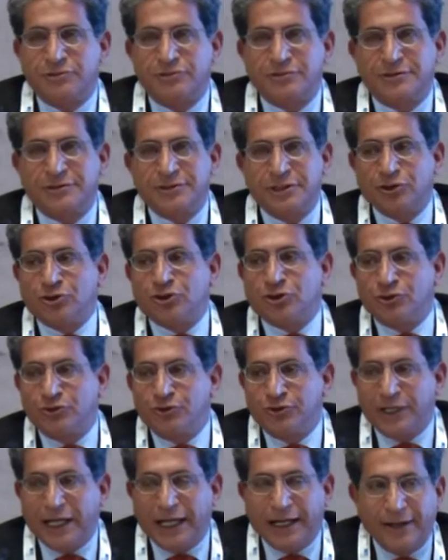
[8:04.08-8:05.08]
it's good
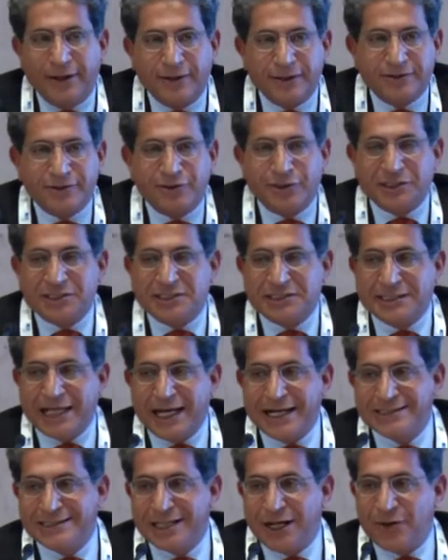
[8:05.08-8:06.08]
to, to
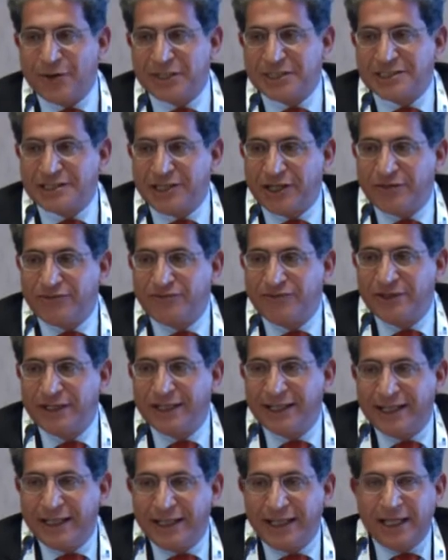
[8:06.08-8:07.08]
criticize ourselves
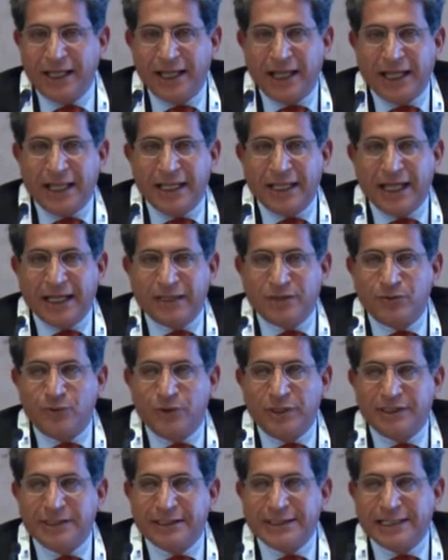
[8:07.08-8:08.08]
that
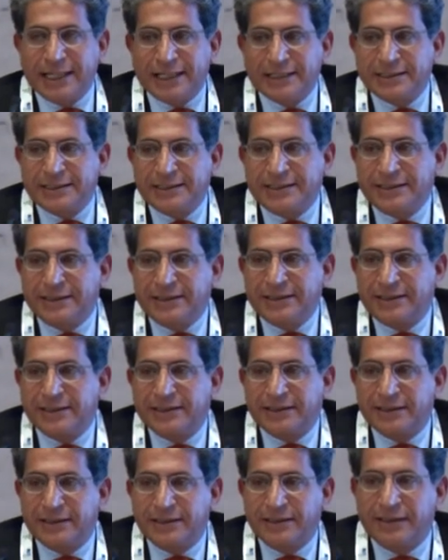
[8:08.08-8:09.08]
we did not
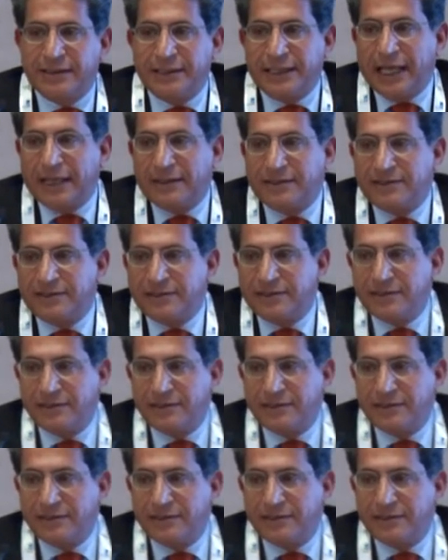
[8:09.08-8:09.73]
yet